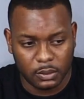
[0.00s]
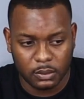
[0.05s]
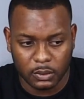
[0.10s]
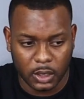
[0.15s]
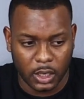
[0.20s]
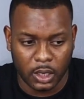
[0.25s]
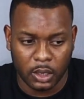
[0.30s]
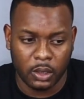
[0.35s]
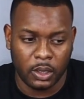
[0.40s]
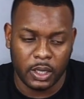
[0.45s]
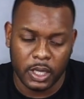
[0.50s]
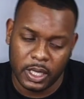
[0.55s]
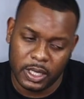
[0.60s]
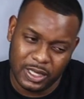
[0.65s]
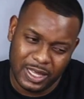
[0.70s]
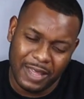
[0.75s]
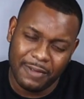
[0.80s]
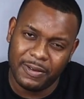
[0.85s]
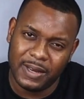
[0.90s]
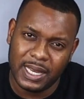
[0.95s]
You know, you
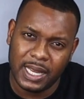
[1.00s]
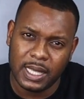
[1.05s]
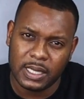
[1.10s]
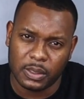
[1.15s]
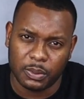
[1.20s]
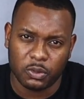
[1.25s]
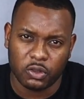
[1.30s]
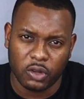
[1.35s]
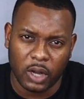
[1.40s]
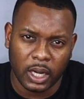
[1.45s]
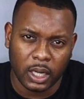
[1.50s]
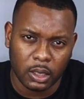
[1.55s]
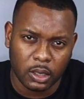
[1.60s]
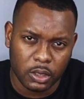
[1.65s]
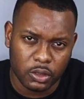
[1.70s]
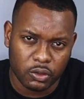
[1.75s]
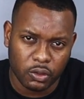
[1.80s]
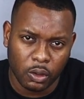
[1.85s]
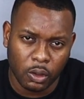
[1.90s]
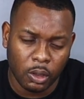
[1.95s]
definitely need some throttle
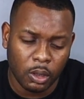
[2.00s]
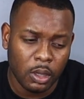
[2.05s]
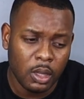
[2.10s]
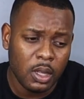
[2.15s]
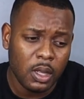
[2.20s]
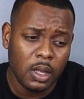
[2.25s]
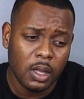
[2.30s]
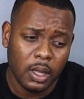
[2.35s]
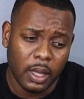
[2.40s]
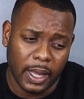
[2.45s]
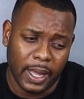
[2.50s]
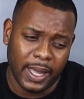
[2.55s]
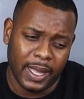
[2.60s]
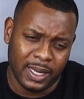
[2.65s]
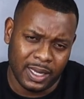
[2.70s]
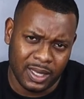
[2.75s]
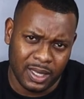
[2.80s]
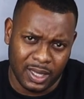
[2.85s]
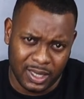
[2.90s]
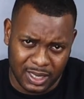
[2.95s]
control,
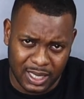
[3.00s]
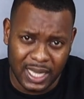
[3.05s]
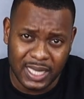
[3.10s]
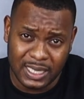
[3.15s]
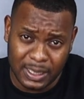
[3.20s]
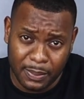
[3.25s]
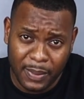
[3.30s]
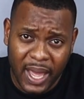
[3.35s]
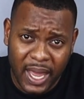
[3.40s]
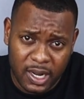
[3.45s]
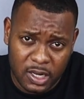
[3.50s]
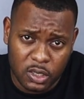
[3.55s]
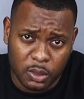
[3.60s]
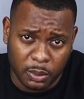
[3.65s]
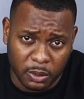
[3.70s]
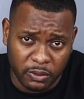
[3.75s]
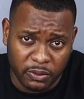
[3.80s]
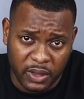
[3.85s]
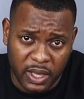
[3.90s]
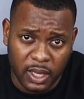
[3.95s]
and it's a
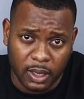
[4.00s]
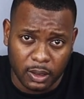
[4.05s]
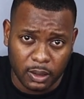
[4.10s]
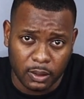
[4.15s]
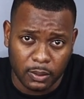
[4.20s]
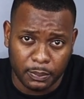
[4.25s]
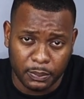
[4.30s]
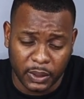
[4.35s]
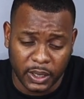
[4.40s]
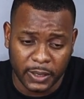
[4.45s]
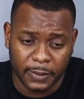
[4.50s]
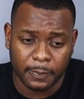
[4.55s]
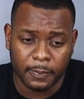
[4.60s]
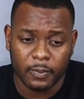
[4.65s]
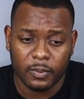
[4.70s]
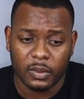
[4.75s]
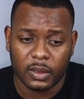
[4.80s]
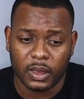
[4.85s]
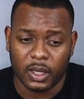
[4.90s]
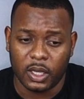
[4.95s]
manageable vehicle, but
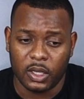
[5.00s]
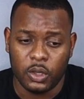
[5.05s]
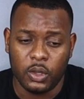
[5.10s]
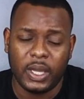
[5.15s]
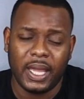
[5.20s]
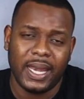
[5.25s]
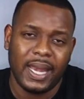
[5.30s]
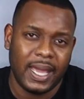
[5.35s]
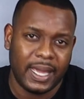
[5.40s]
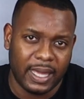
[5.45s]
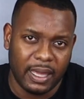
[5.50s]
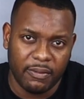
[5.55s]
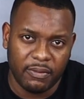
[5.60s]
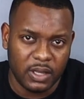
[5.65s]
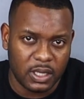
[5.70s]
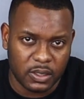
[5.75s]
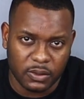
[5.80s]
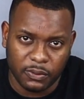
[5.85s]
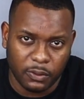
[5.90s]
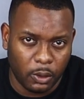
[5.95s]
you cannot give
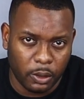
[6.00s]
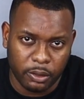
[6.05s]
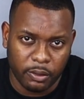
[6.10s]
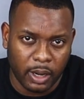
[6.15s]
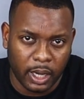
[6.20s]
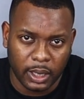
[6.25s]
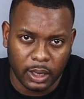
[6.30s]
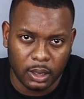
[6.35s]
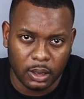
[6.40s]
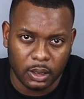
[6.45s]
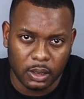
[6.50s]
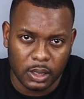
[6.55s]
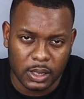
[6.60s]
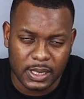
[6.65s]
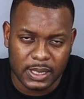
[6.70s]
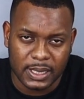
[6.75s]
this full throttle on